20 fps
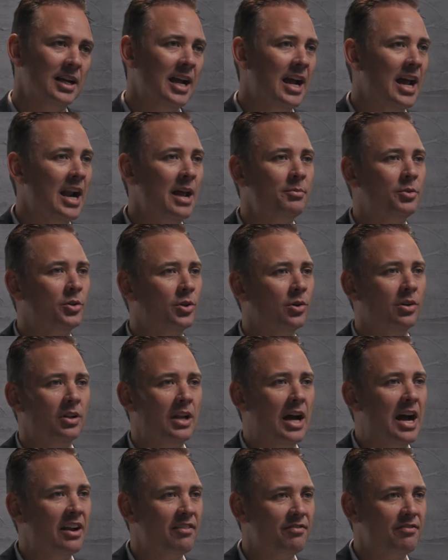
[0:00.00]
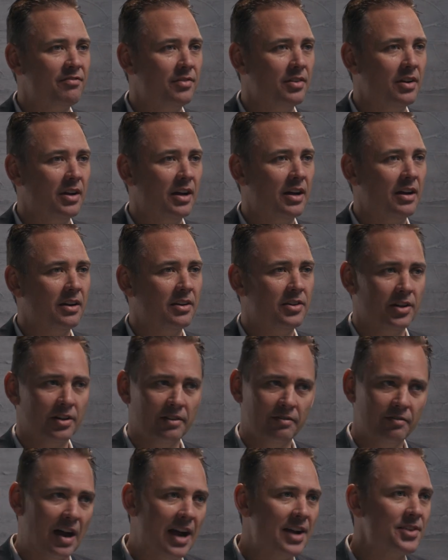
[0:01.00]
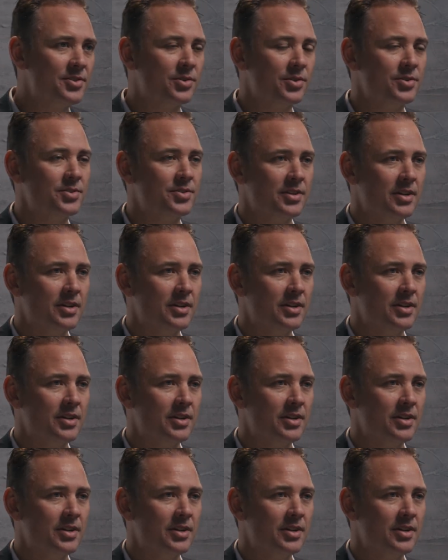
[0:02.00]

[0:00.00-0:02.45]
And I'm sure a lot of good advisors